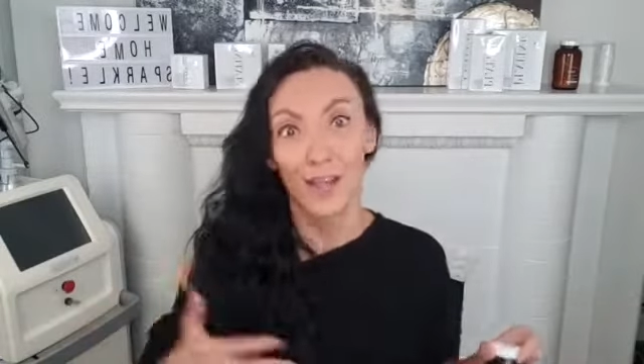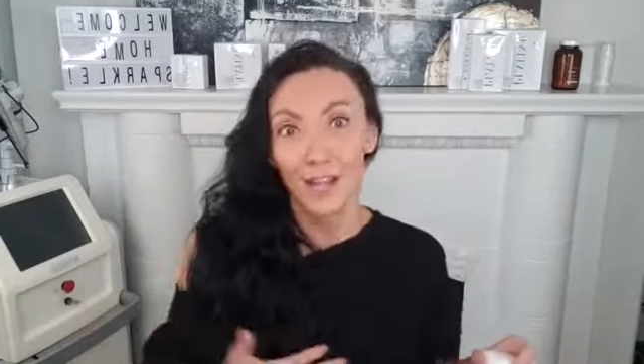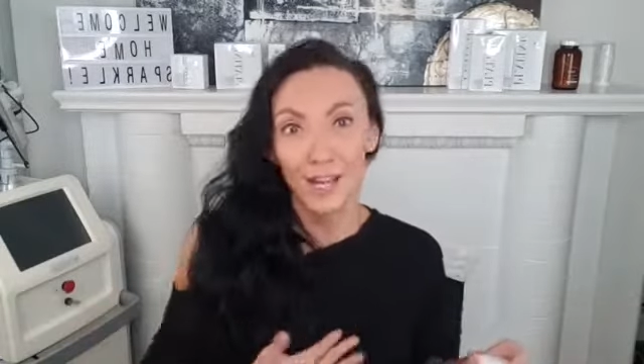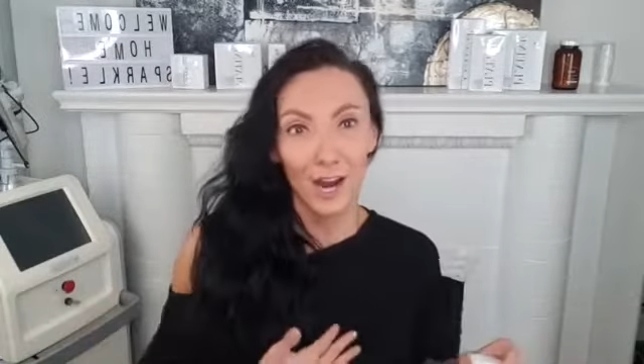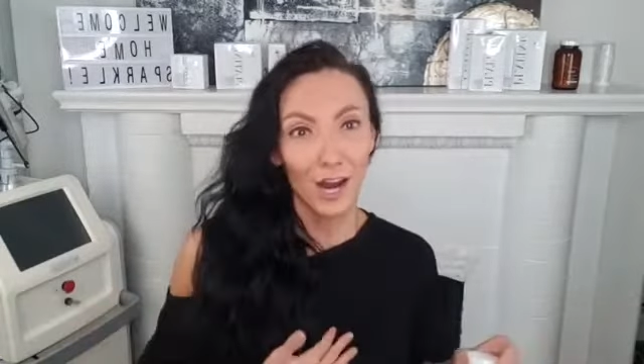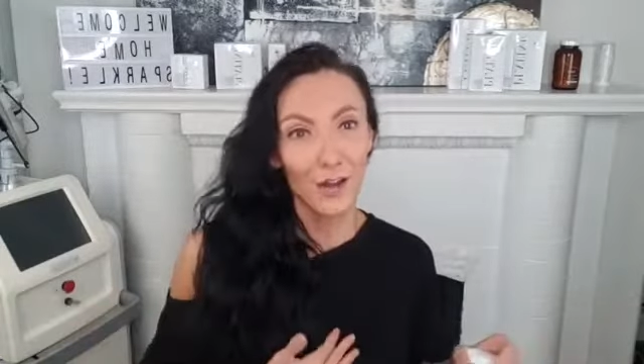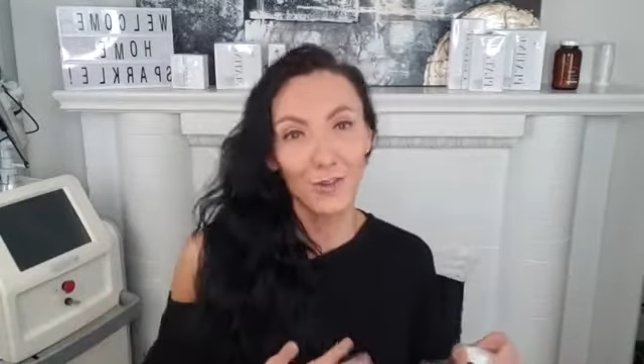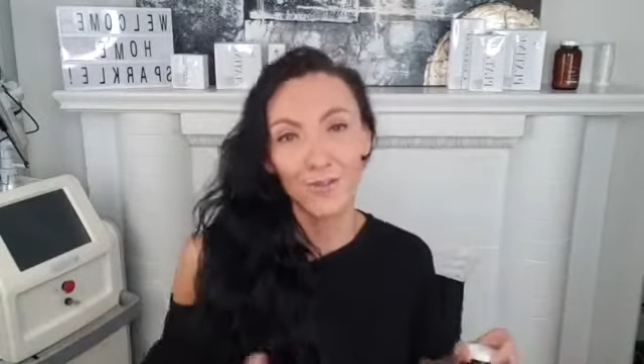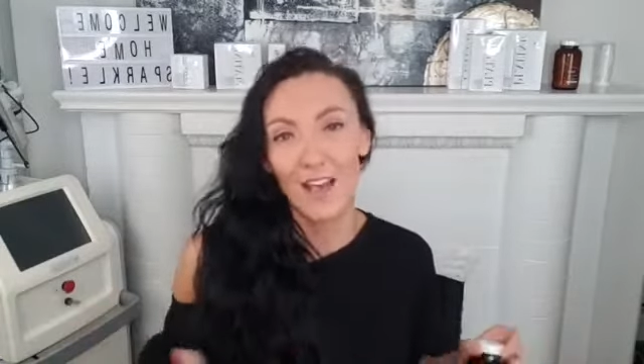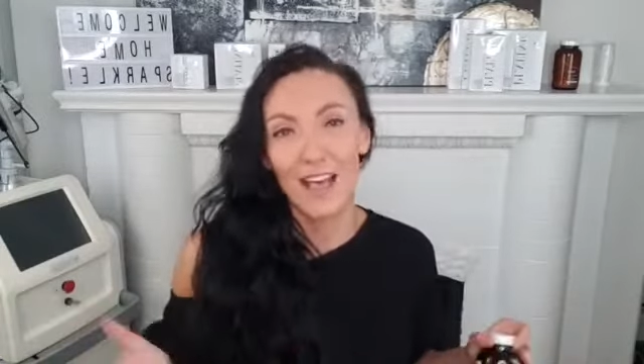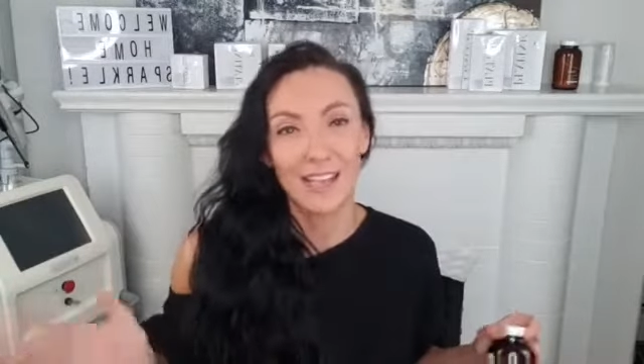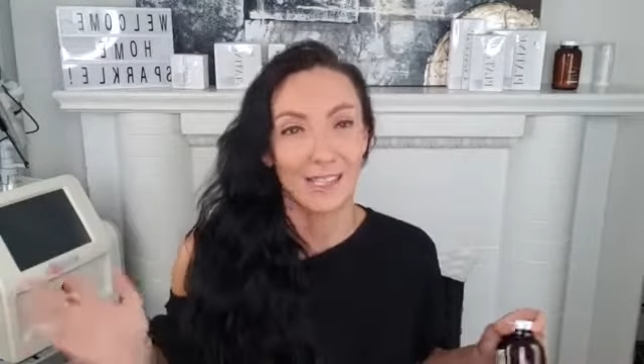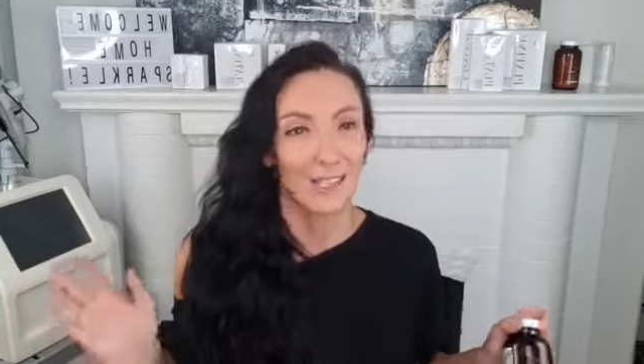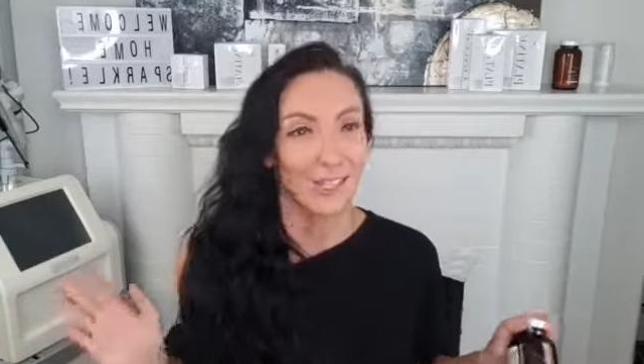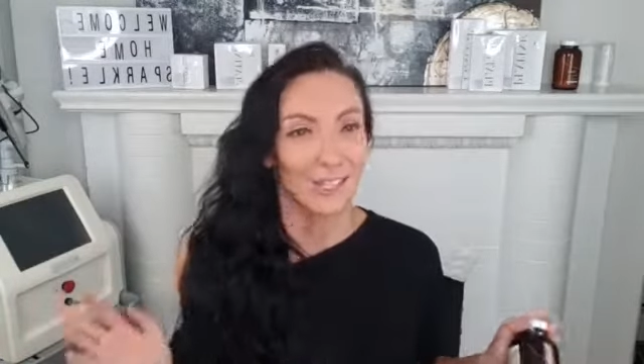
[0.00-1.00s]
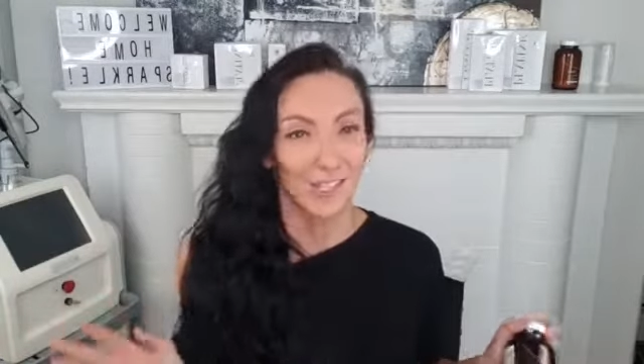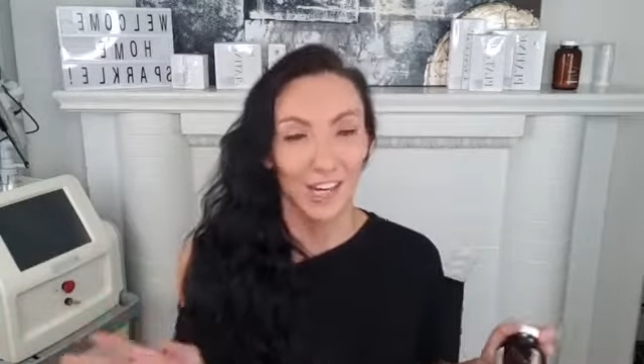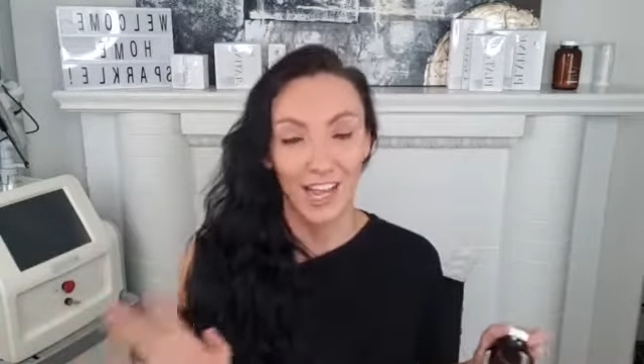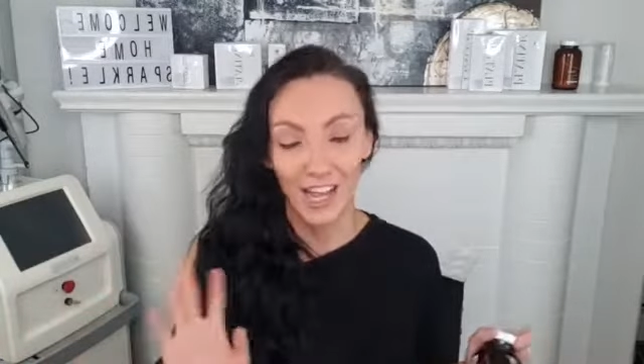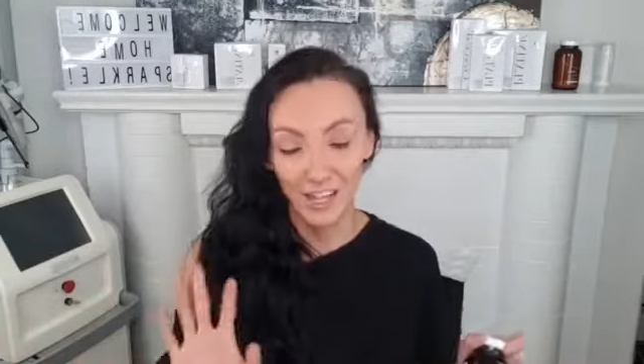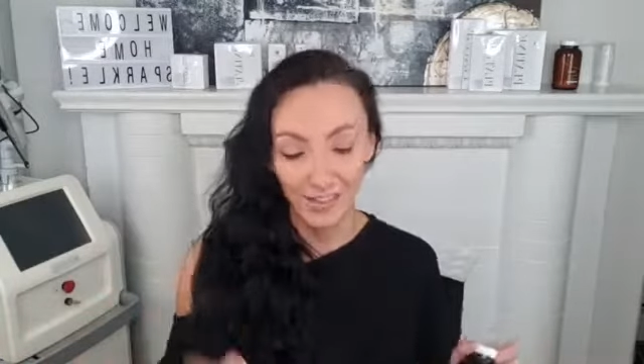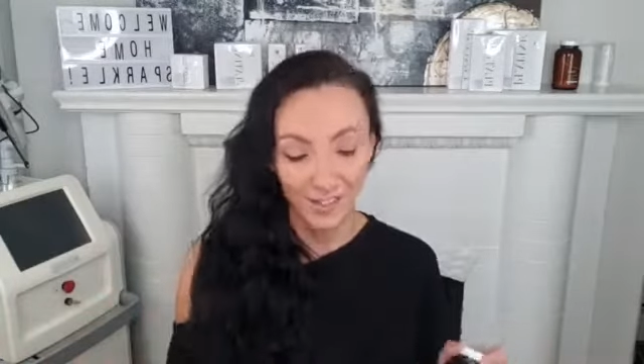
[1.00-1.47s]
cardiovascular
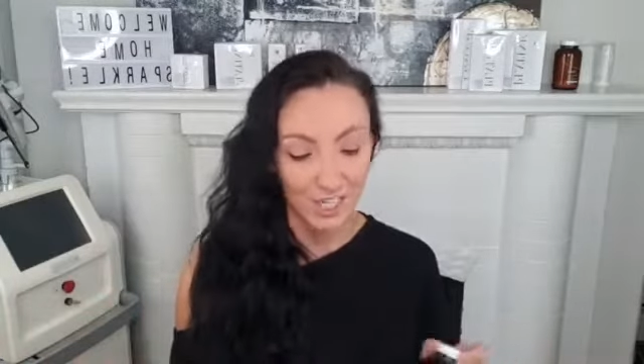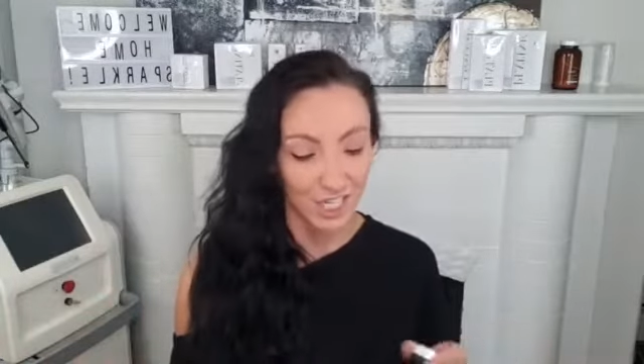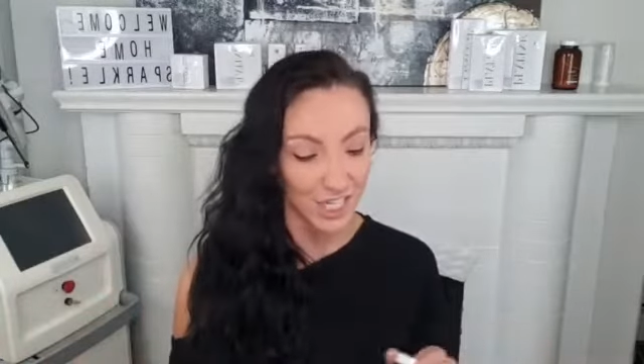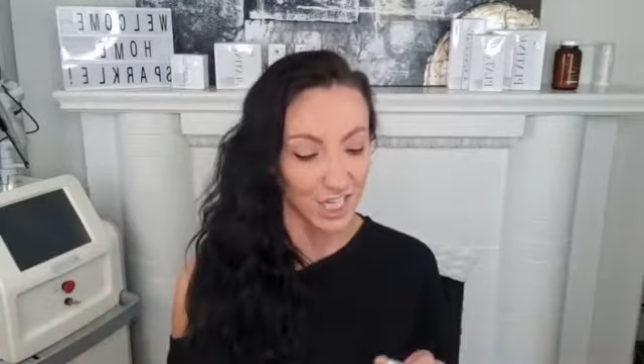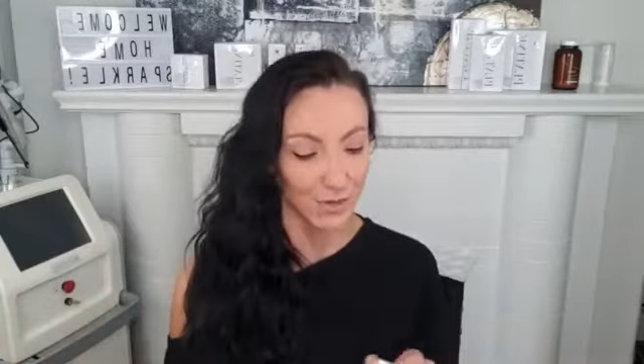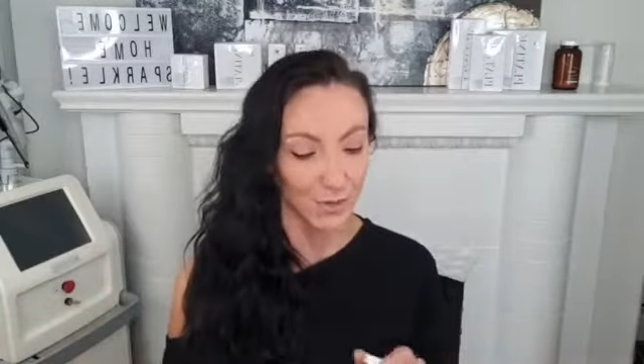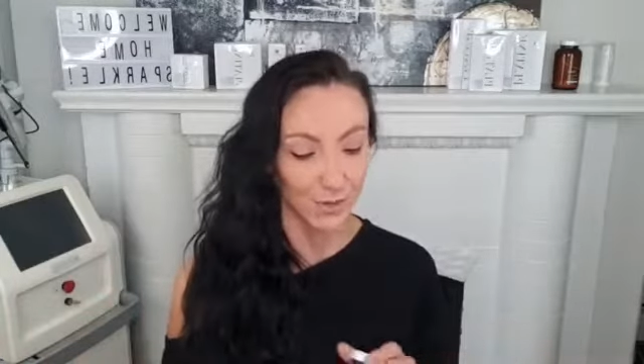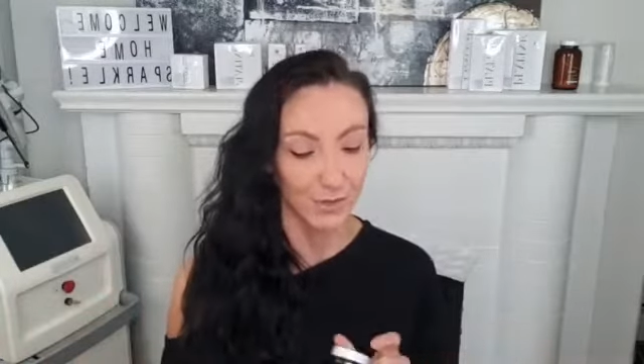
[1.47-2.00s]
health in general.